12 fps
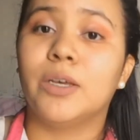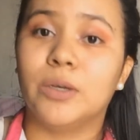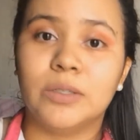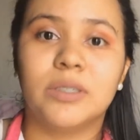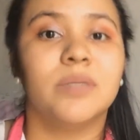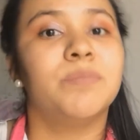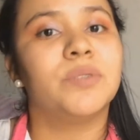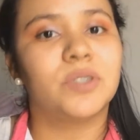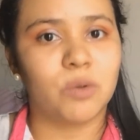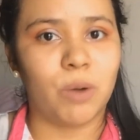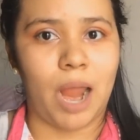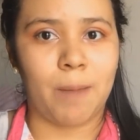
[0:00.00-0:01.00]
good
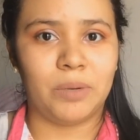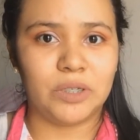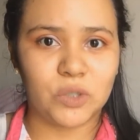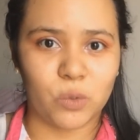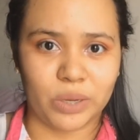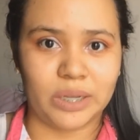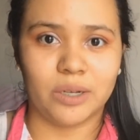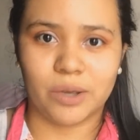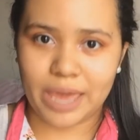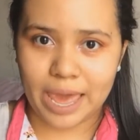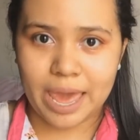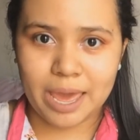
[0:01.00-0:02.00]
subscribers, queen,
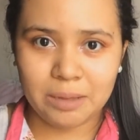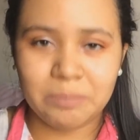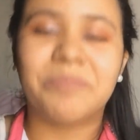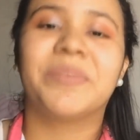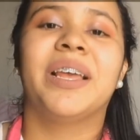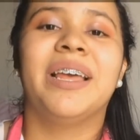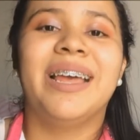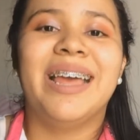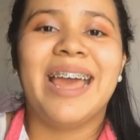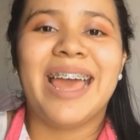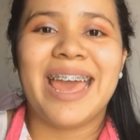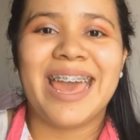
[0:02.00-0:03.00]
okay?
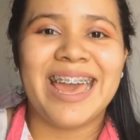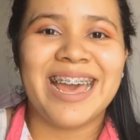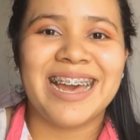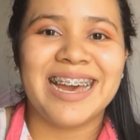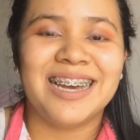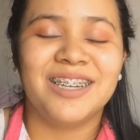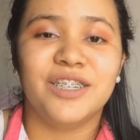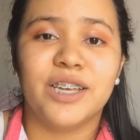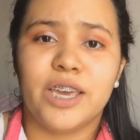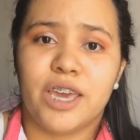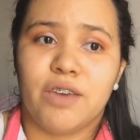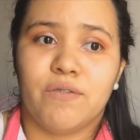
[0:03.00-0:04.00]
And
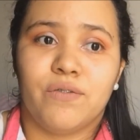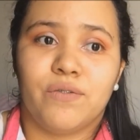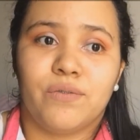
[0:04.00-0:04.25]
if